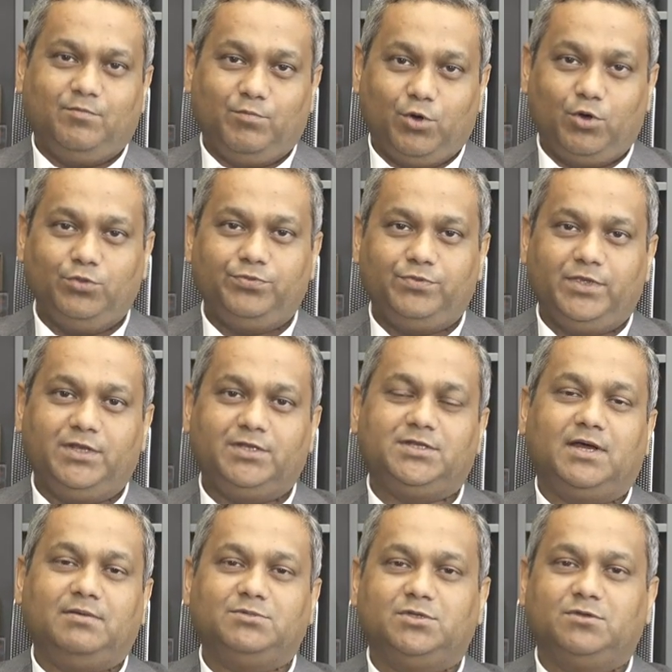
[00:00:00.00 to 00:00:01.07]
both in
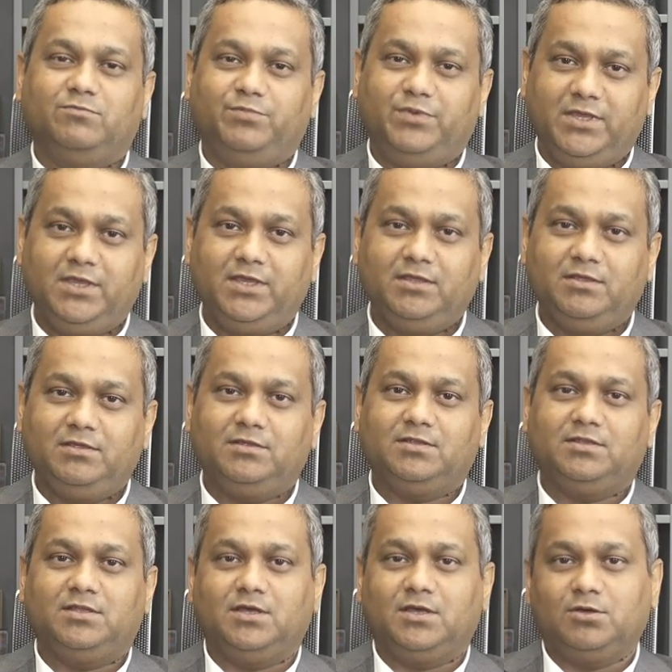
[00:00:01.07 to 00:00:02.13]
terms of being
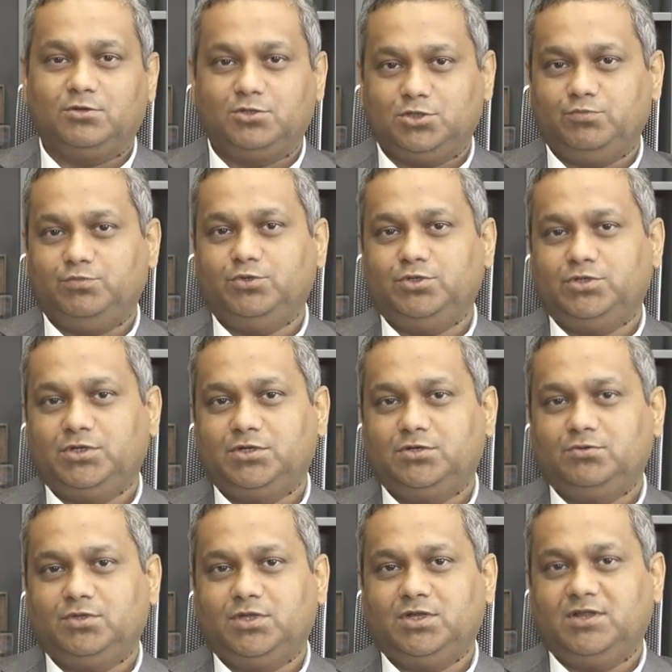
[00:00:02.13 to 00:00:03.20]
the contributor
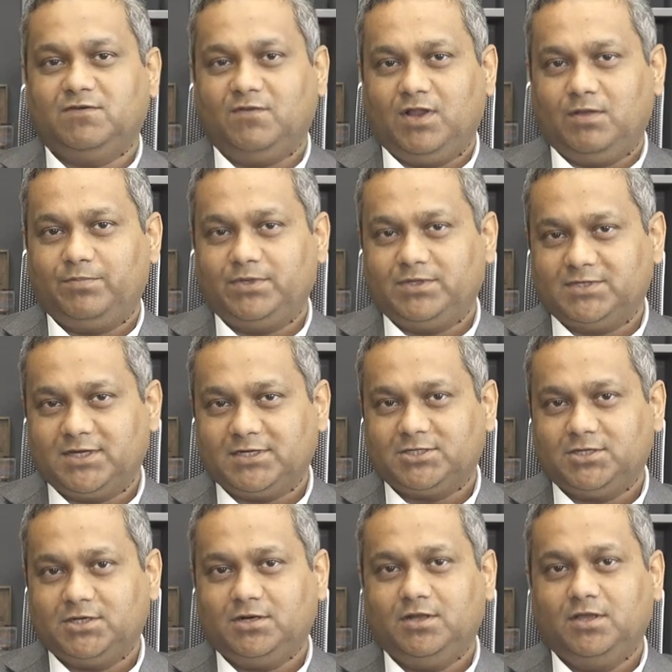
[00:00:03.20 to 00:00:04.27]
to the developing
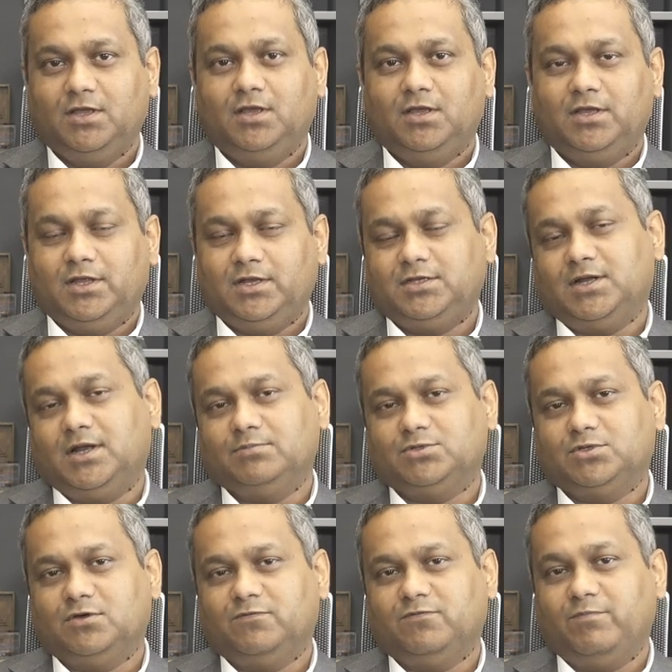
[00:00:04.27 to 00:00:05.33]
sector, in
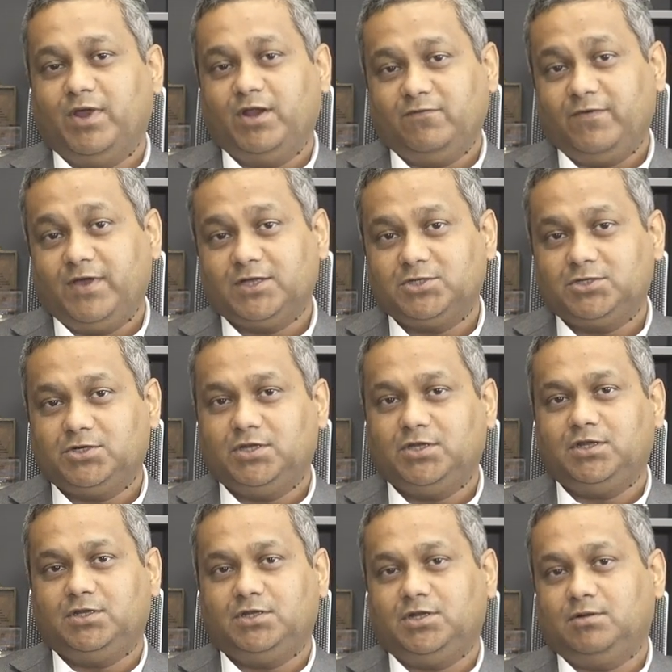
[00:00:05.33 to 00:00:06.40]
terms of
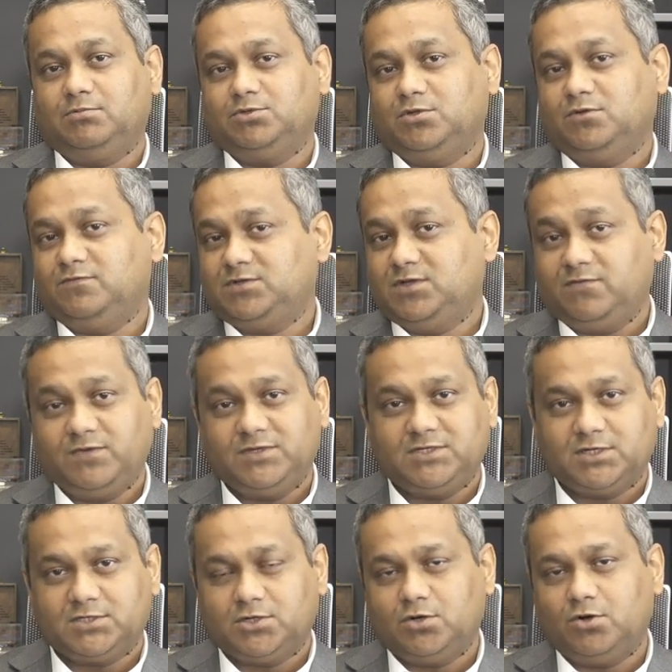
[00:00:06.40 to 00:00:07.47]
manufacturing, in terms of service
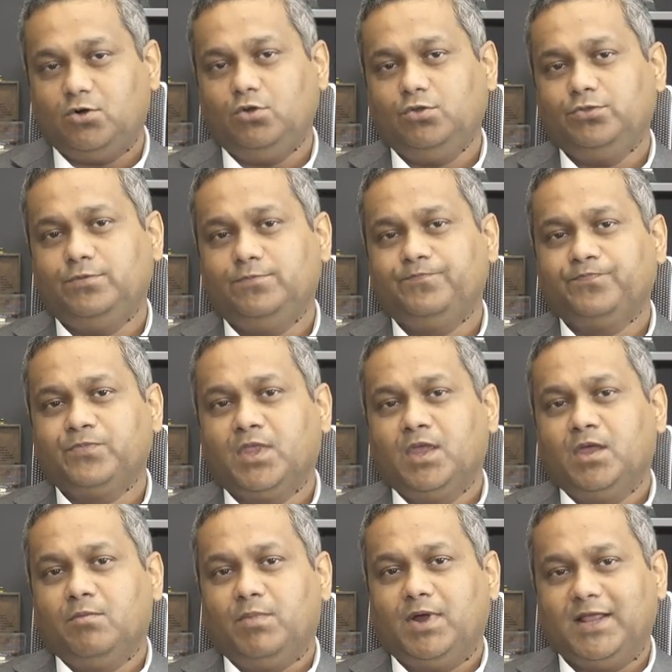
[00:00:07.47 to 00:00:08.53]
sector growth.
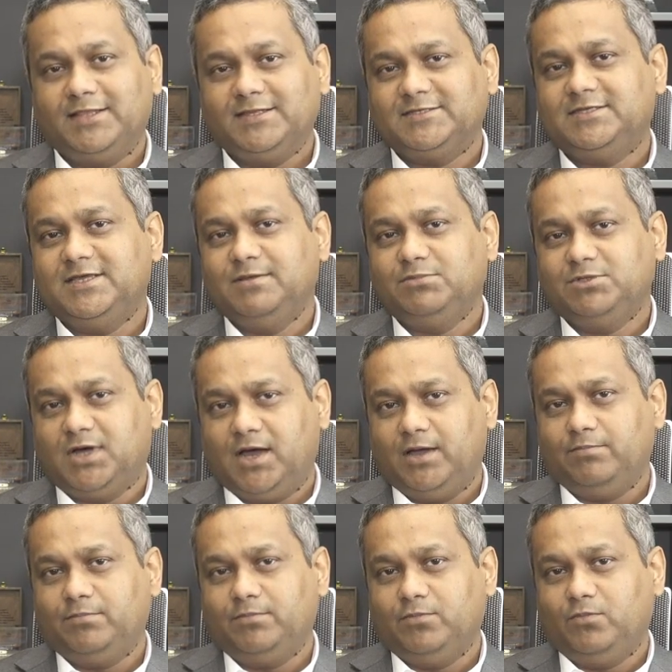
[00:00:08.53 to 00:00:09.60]
But at the same
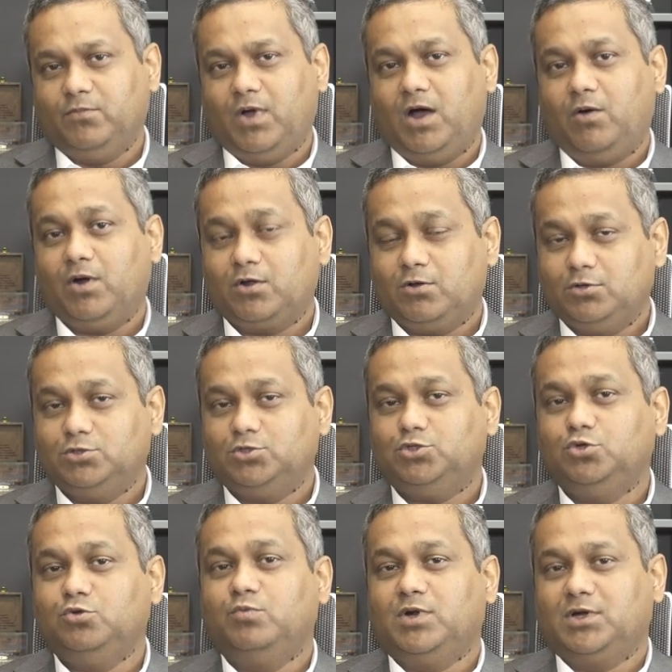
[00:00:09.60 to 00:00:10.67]
time, our
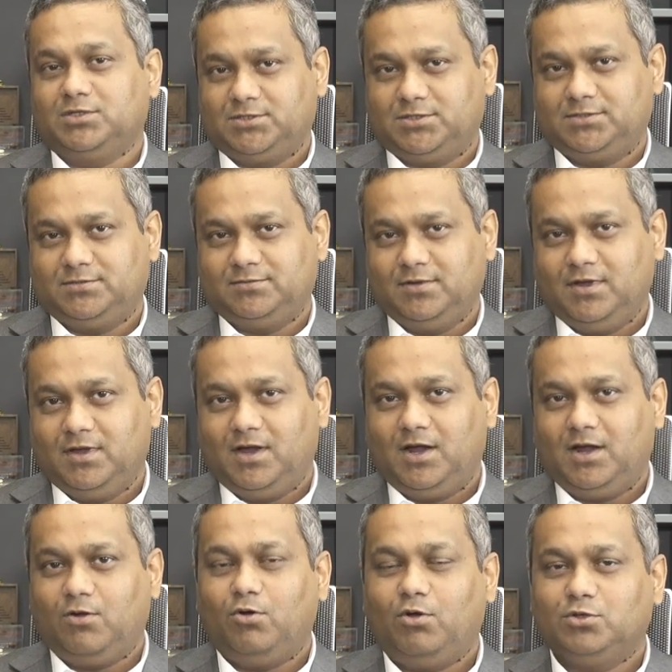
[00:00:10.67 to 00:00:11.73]
consumers
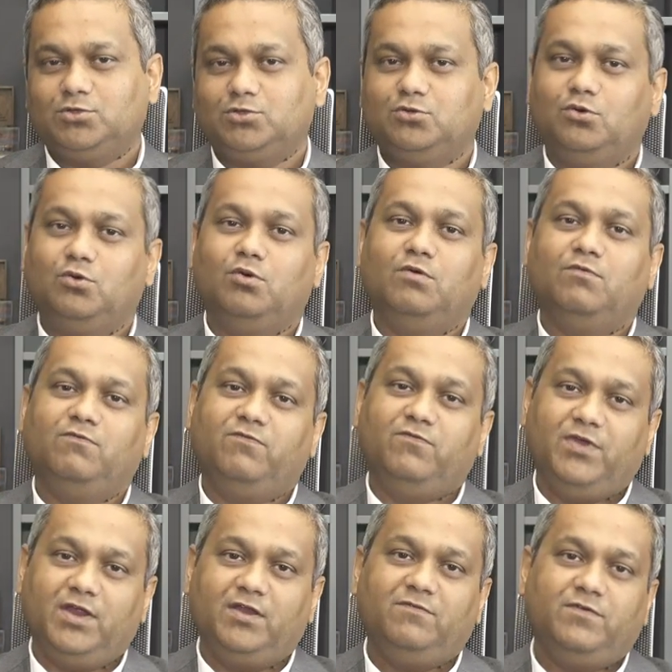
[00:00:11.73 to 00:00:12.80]
are also
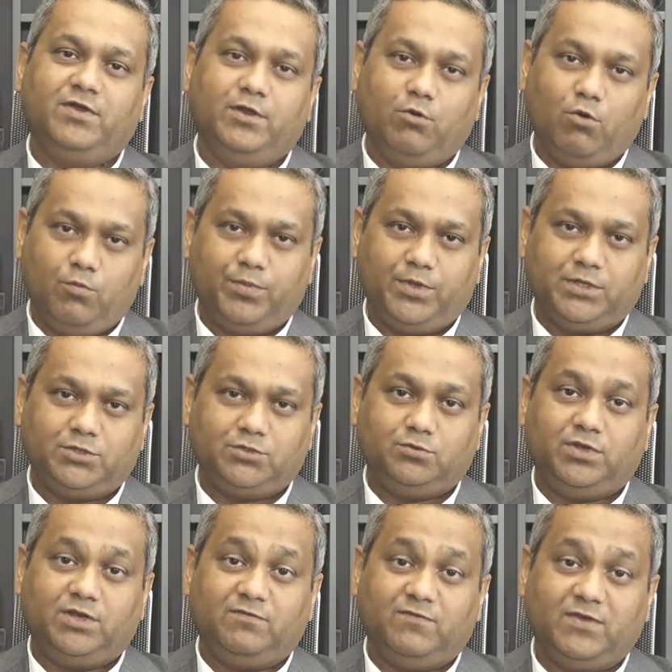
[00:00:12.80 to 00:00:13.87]
very, very open to
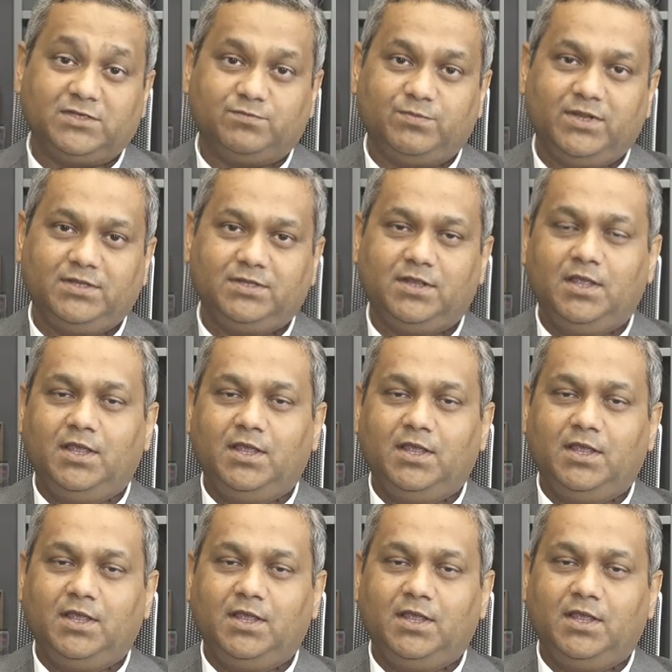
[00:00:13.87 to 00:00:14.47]
investment.